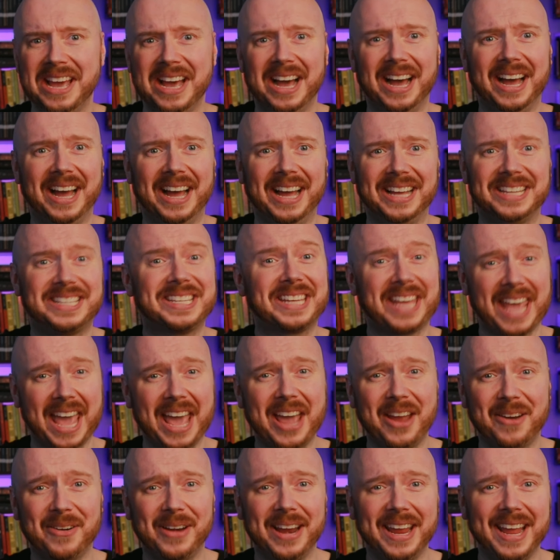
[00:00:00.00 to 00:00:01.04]
uh,
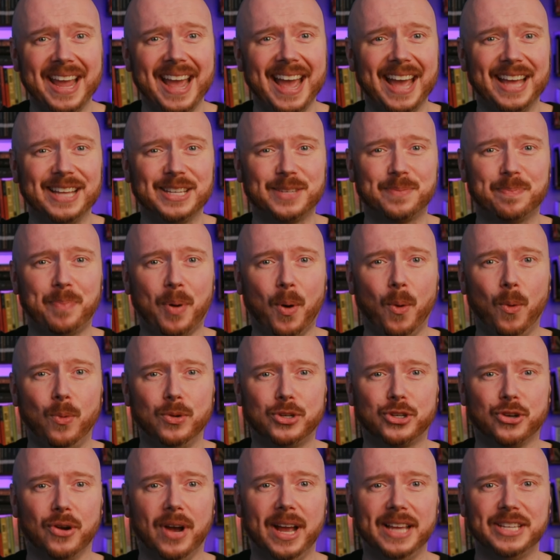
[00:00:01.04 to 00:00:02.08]
scary as Paul
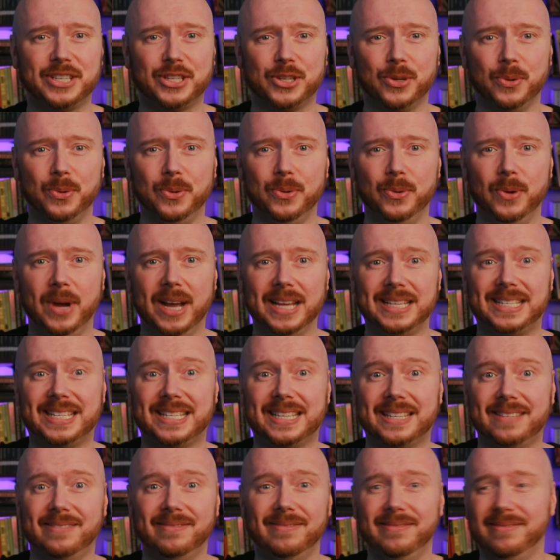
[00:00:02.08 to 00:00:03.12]
tries to
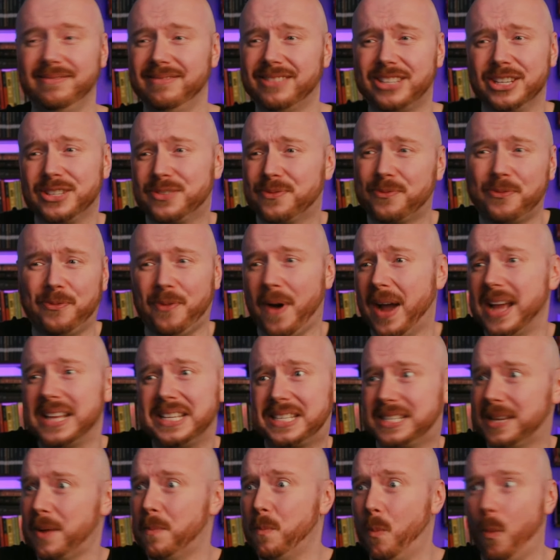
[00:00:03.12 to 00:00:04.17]
just find
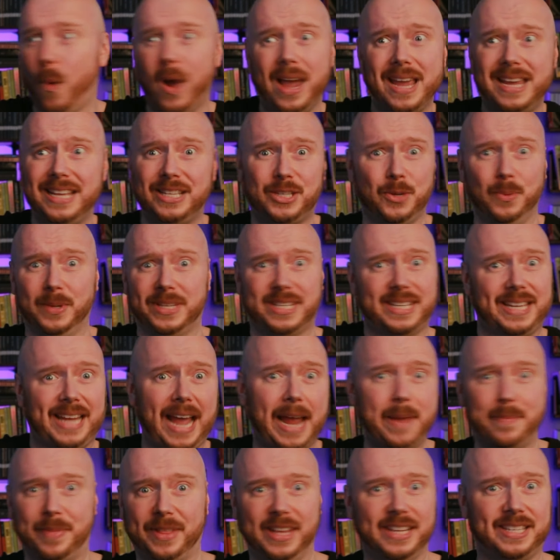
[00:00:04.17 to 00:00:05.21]
some way to
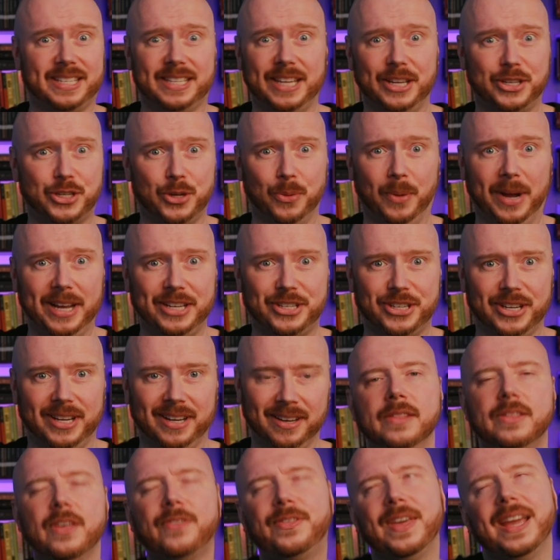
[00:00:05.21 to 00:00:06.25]
escape this situation.
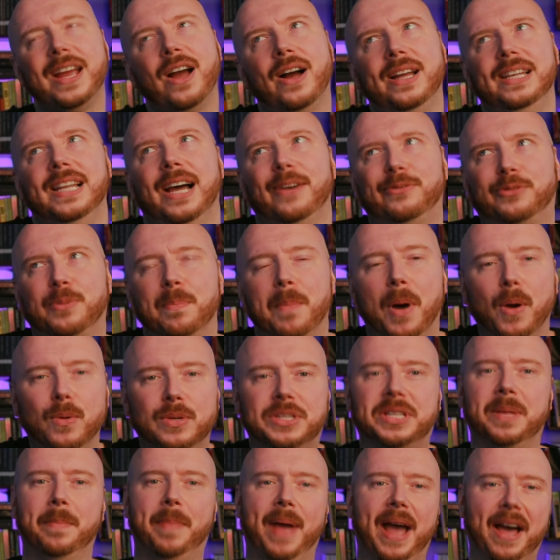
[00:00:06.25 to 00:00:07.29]
The thing I loved
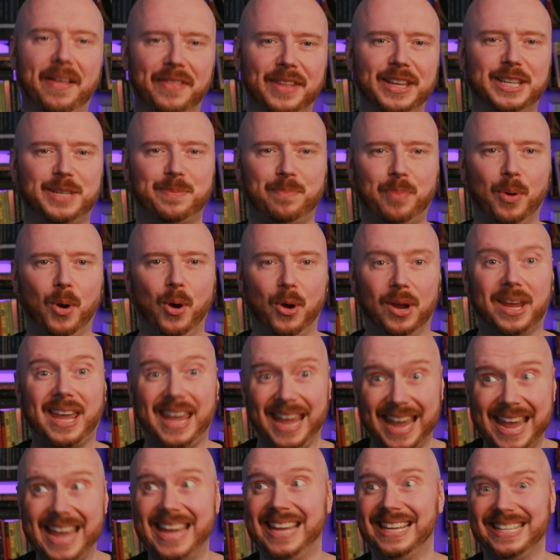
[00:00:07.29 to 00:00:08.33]
most about this book
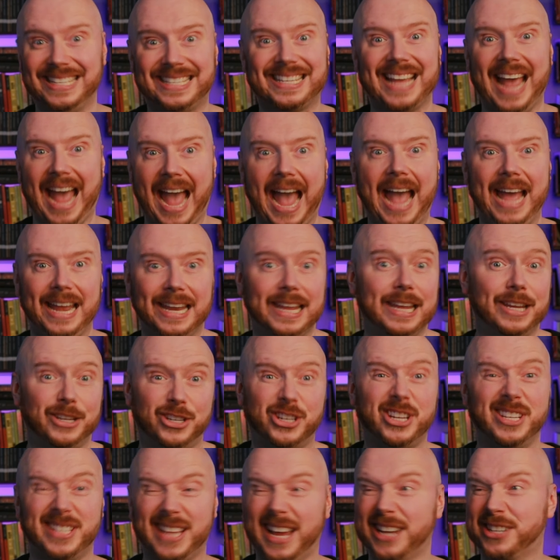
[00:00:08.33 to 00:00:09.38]
is Annie.
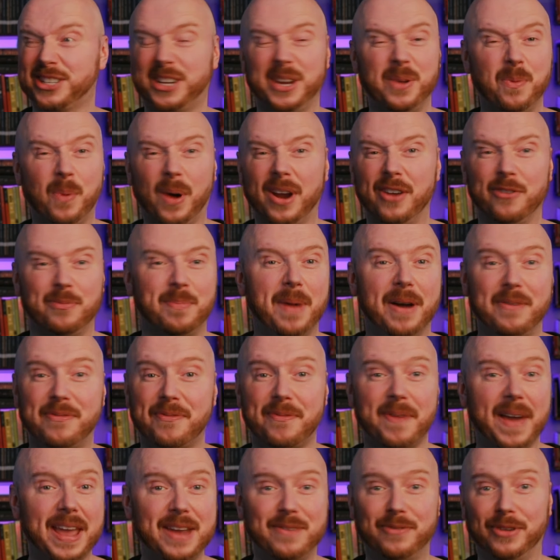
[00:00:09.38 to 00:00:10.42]
She's actually one of my
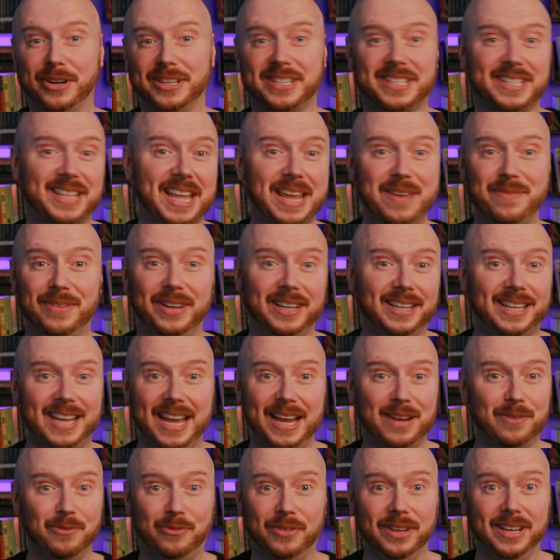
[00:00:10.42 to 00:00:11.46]
favorite Stephen
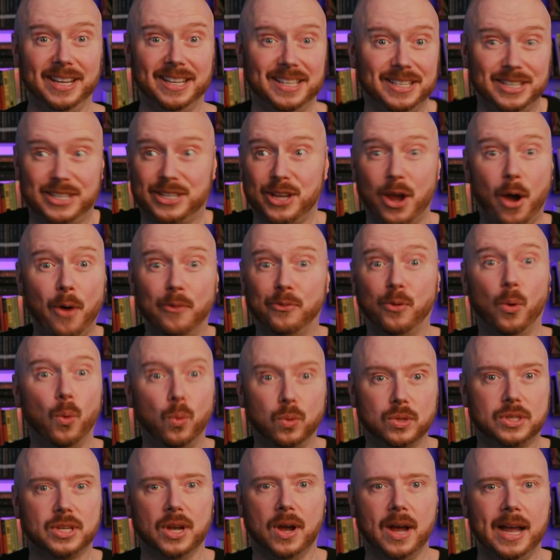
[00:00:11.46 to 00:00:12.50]
King villains of
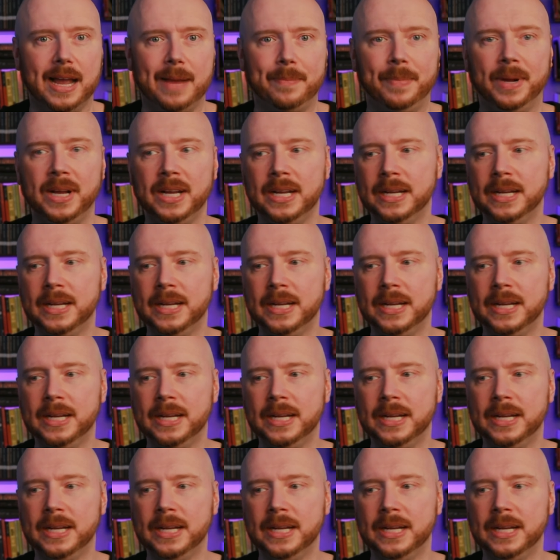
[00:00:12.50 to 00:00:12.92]
all time.